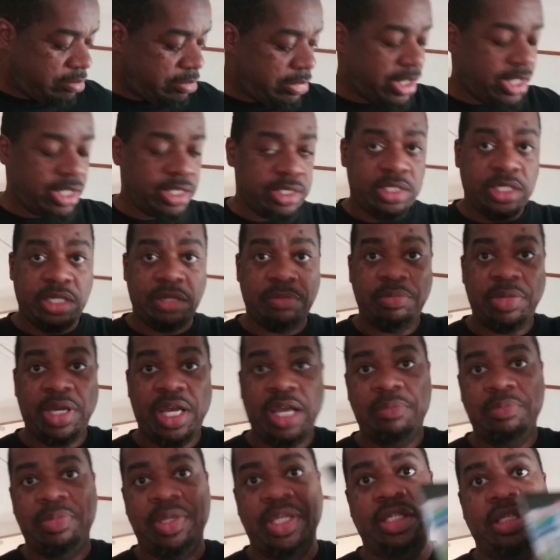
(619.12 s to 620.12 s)
But I did
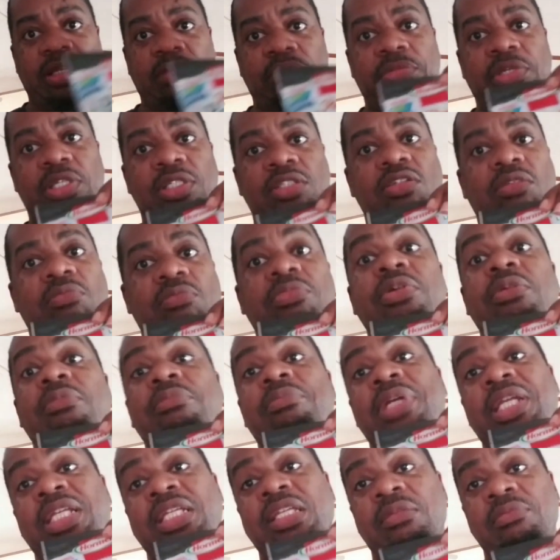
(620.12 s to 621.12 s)
buy bacon bits, so
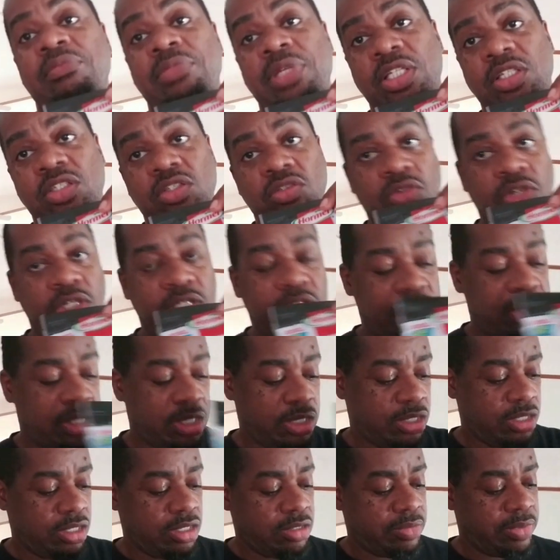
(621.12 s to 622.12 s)
put bacon bits on my
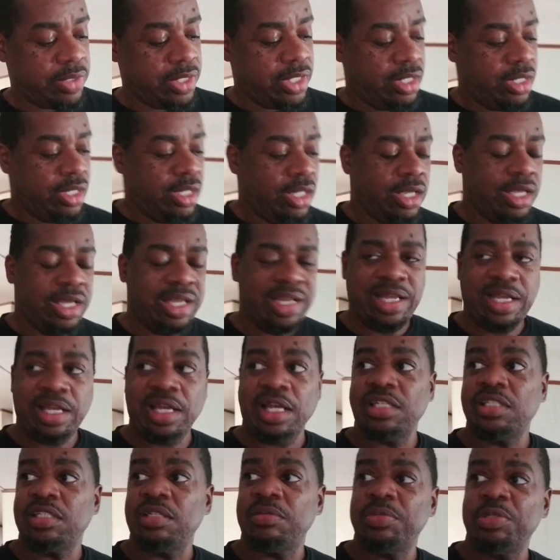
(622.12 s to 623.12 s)
sub. And I
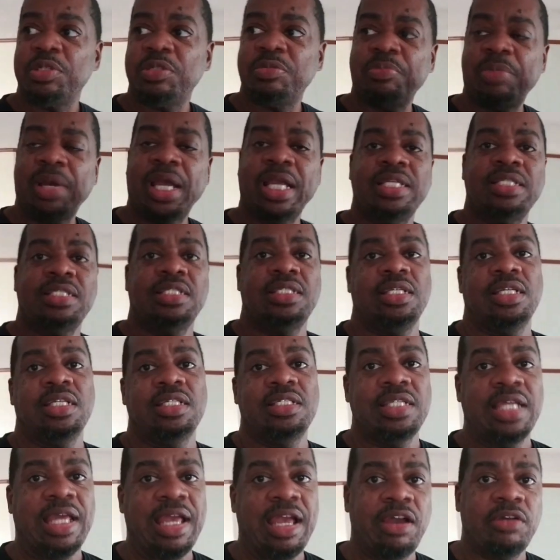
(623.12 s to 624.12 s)
got some spicy
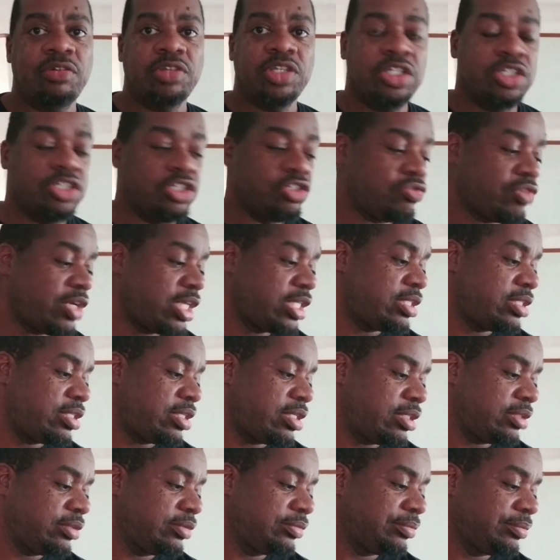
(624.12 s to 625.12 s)
Italian
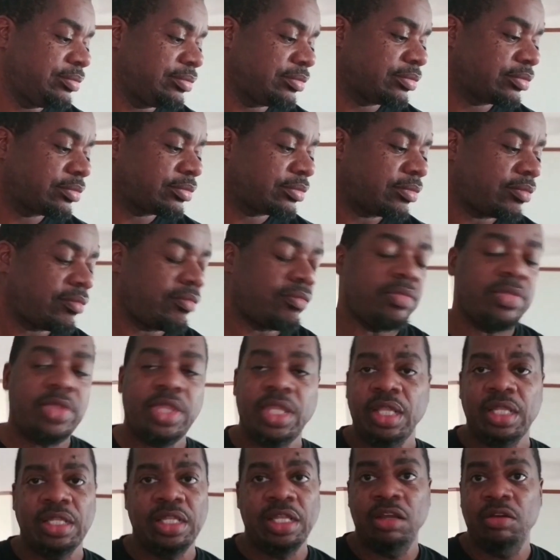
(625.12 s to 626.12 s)
dressing.
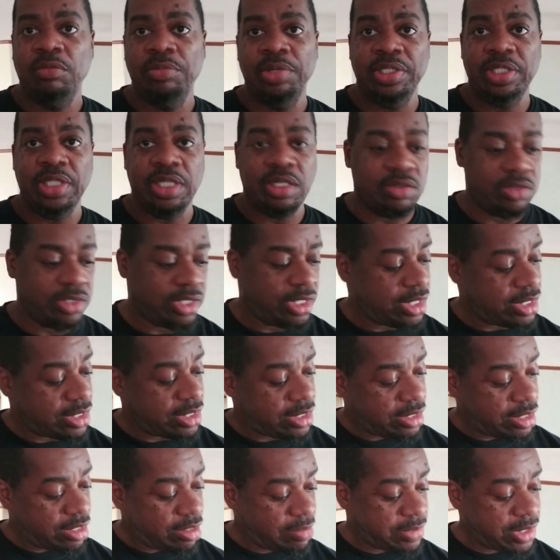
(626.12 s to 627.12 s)
They don't put that on their
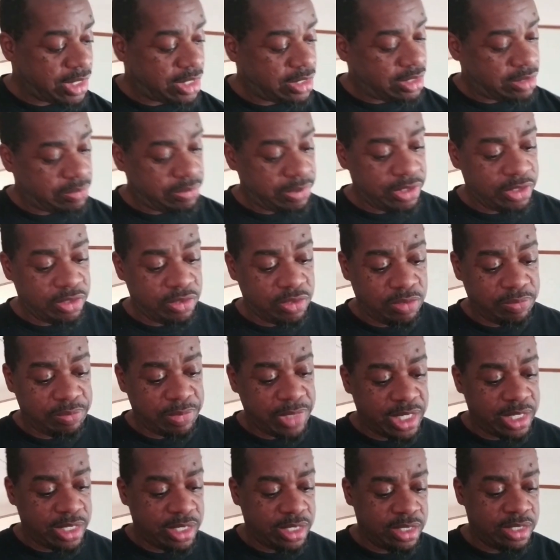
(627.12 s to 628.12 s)
subs, I just put it on
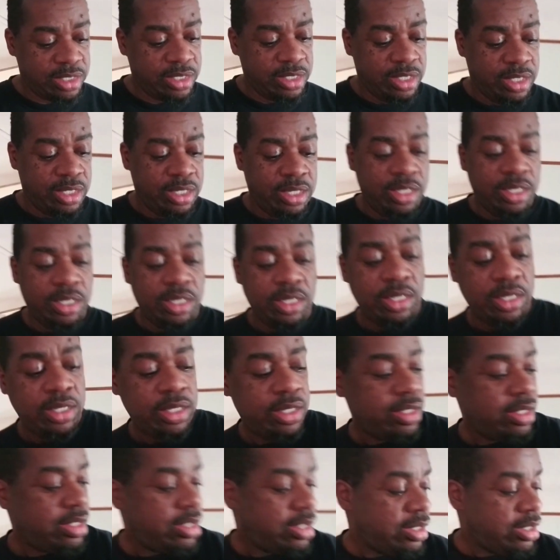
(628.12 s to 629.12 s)
mine.
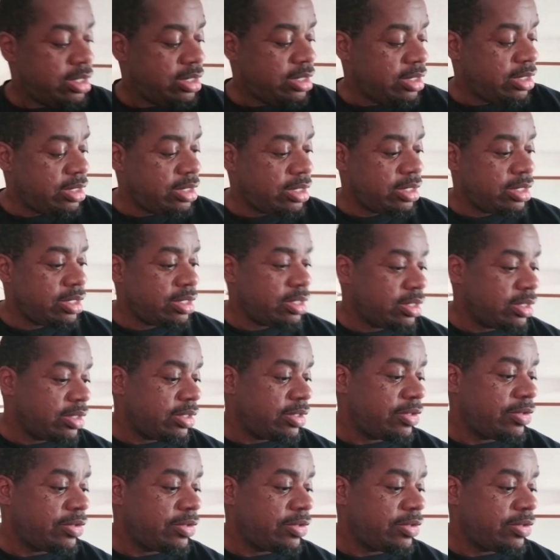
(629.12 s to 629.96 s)
Yeah.